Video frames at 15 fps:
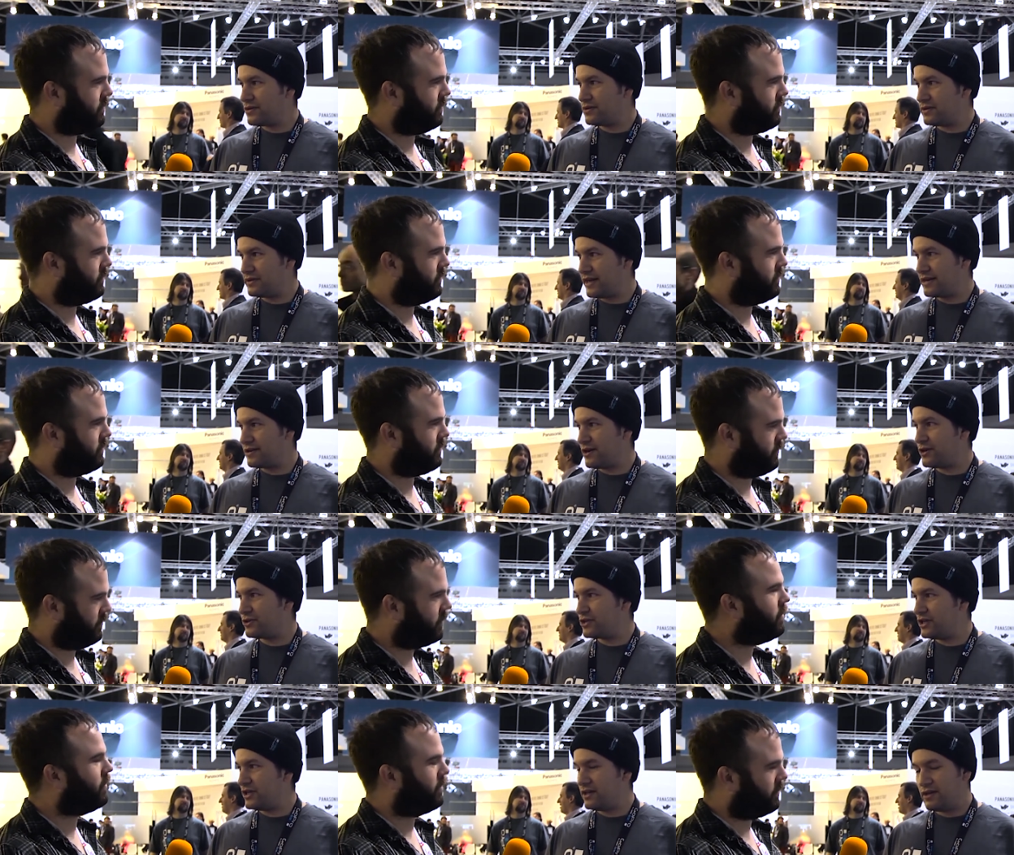Speaker 1: Google,
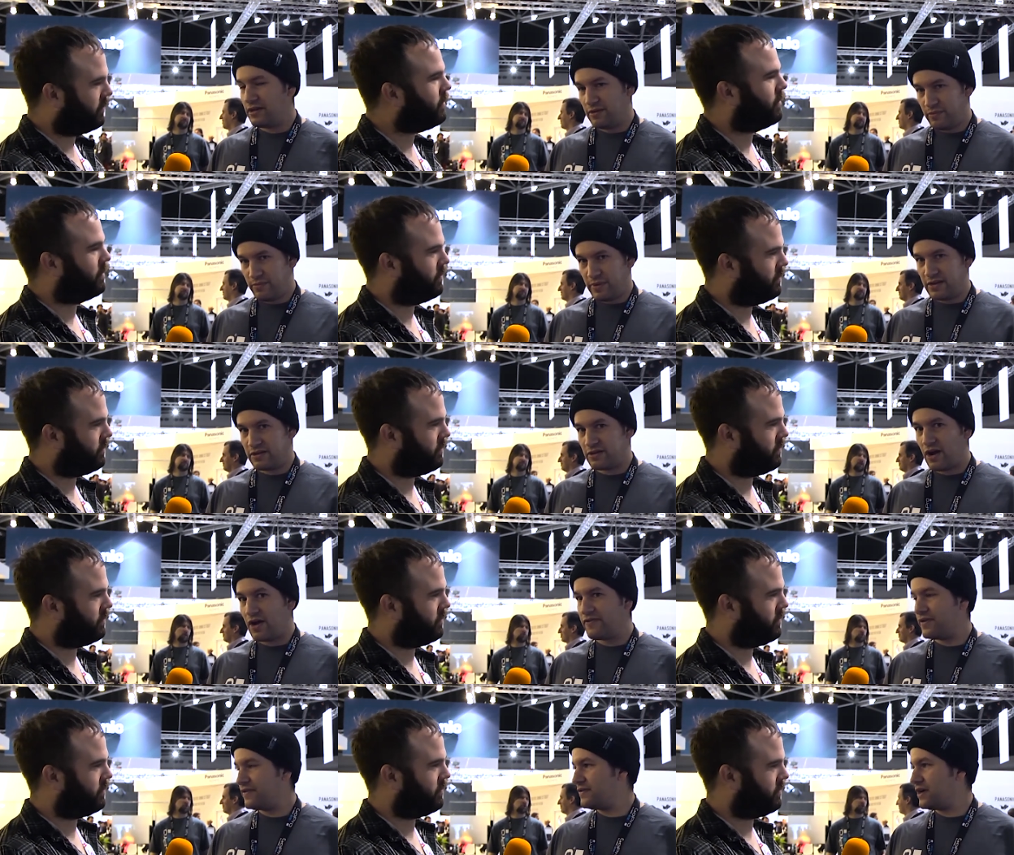technology based
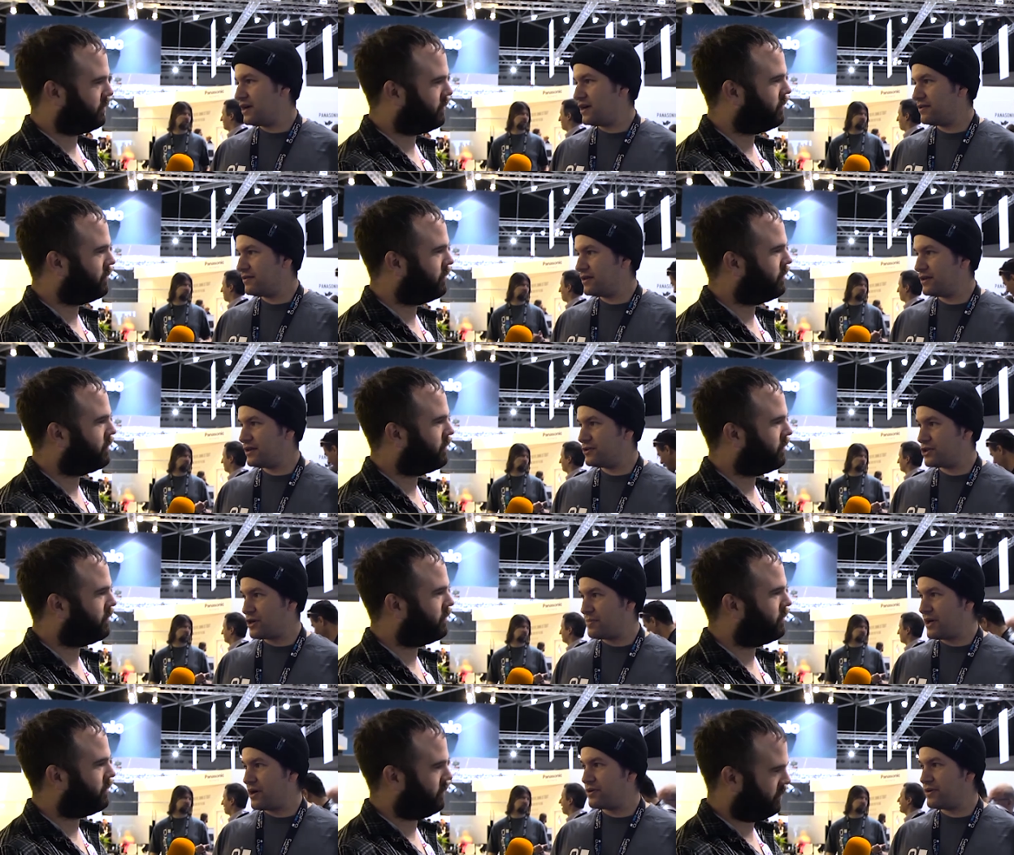off of the, the
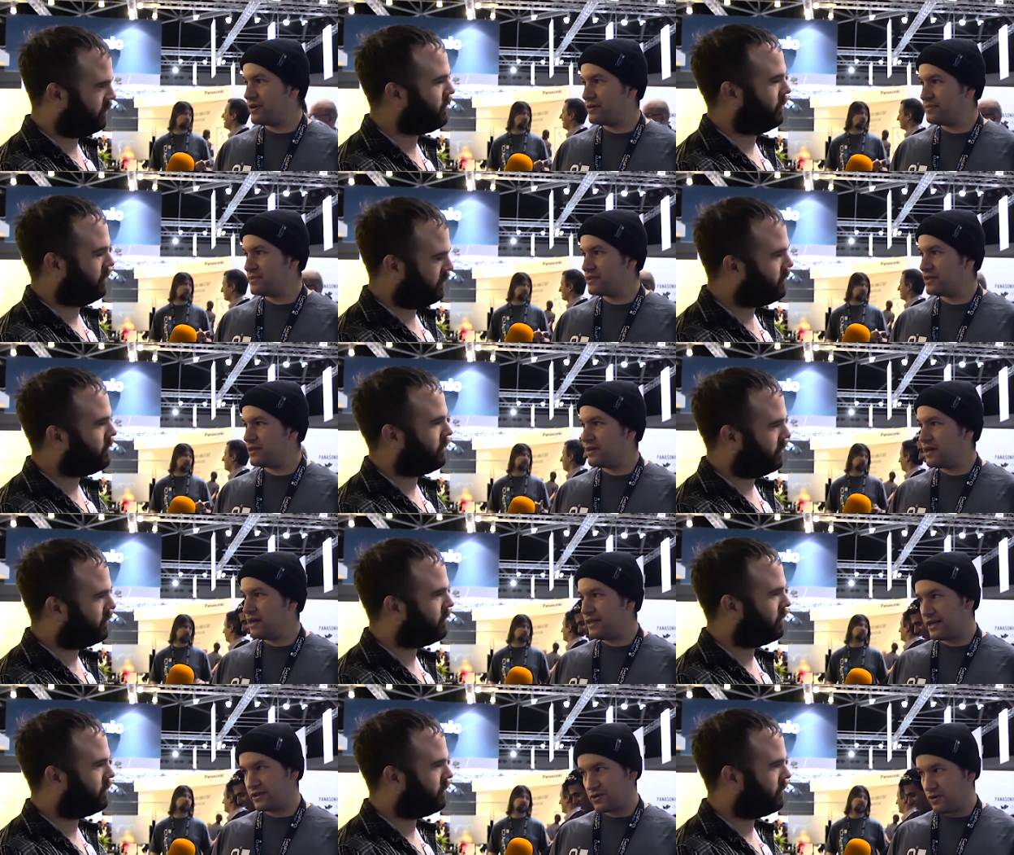jump algorithms,
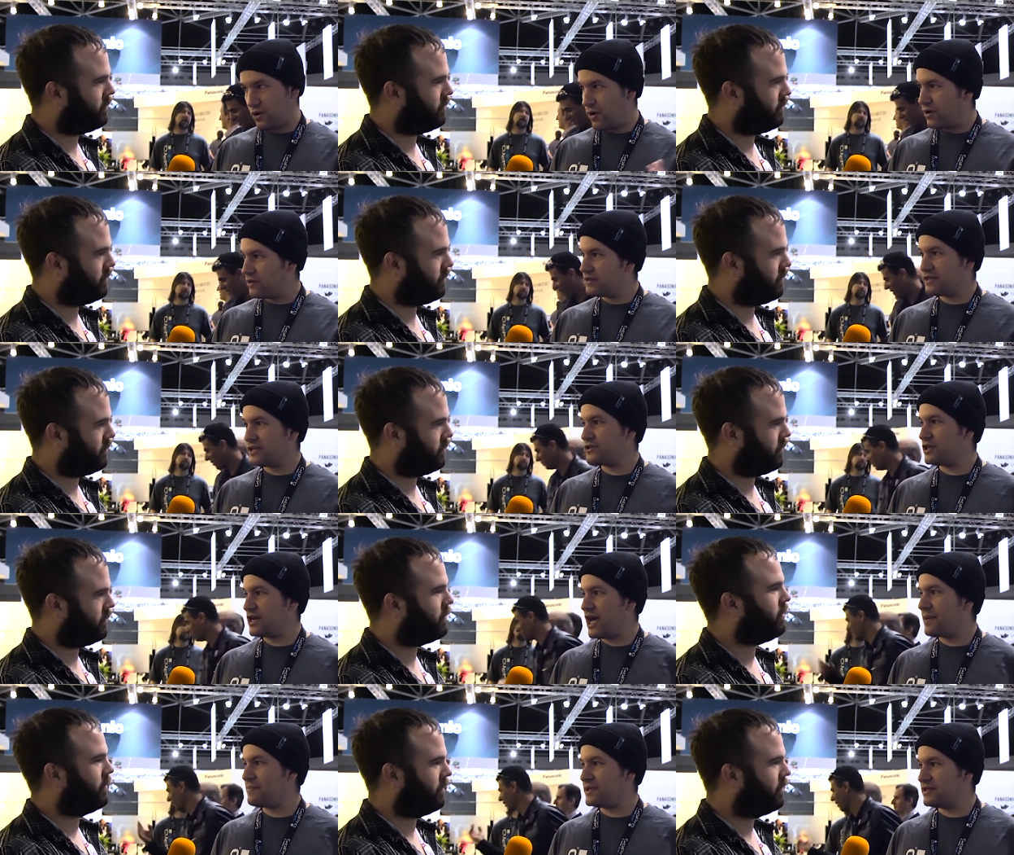and that's what all the stitching
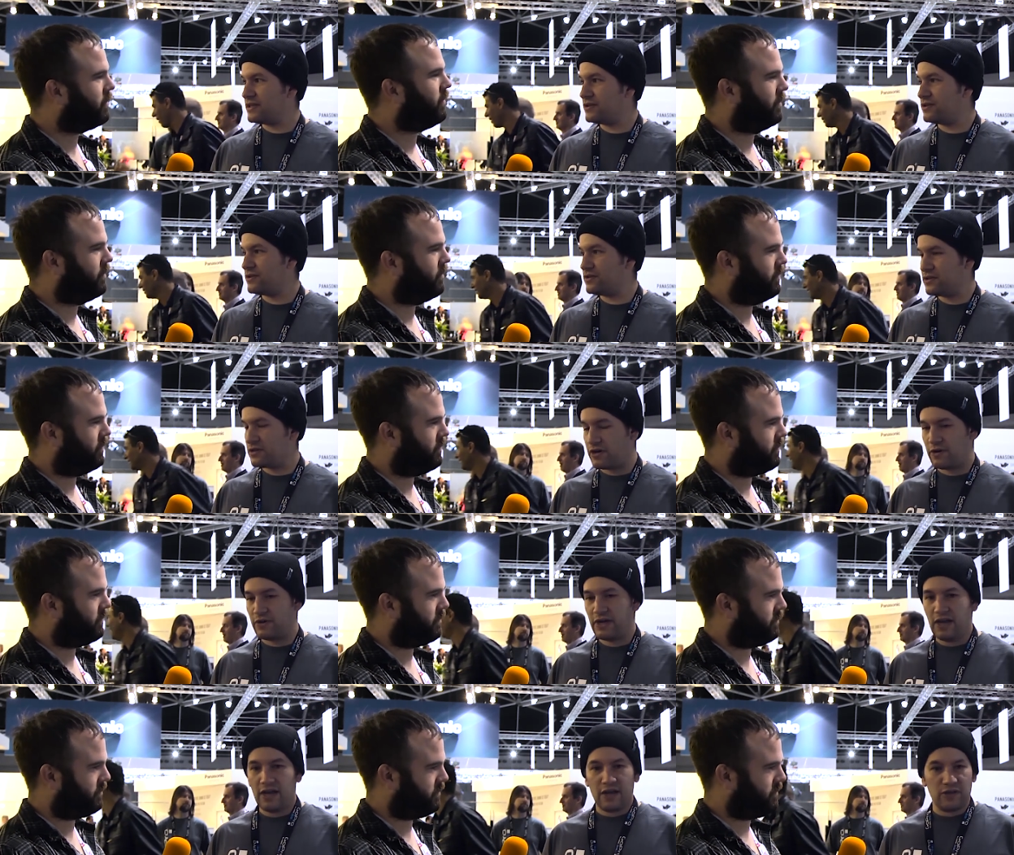happens into. So
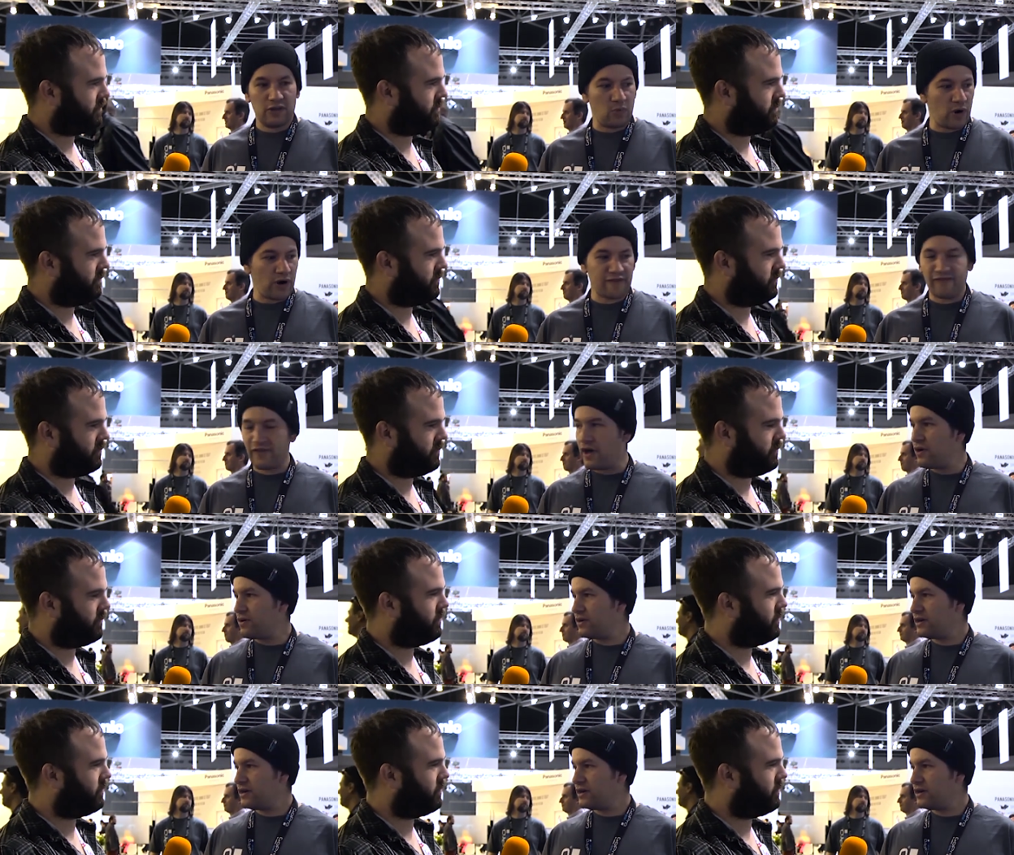the workflow